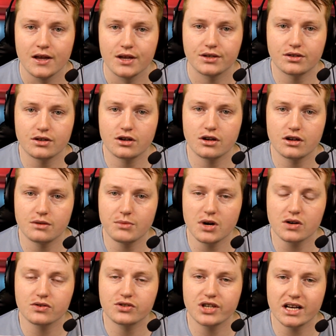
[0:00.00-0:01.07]
So
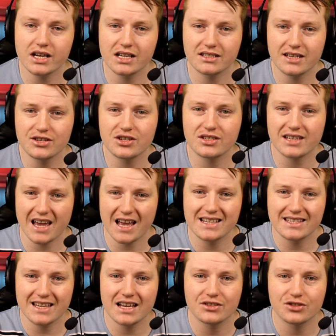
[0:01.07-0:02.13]
Michael Jennings, he just
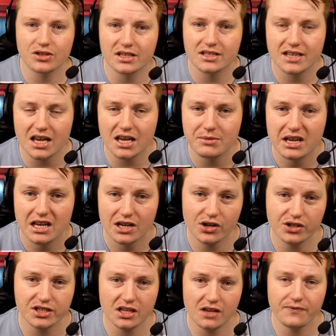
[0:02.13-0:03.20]
adds that to the team. And
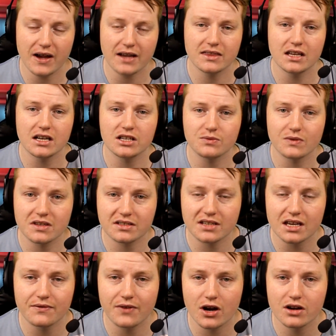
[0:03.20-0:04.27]
also the fact that he's with
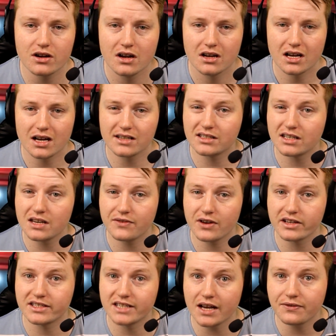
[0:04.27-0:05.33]
Sivo.
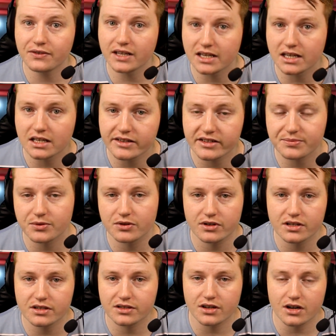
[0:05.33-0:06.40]
Sivo definitely
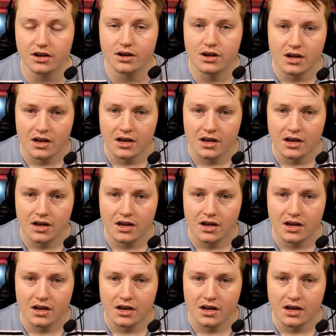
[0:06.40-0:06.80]
inexperienced. So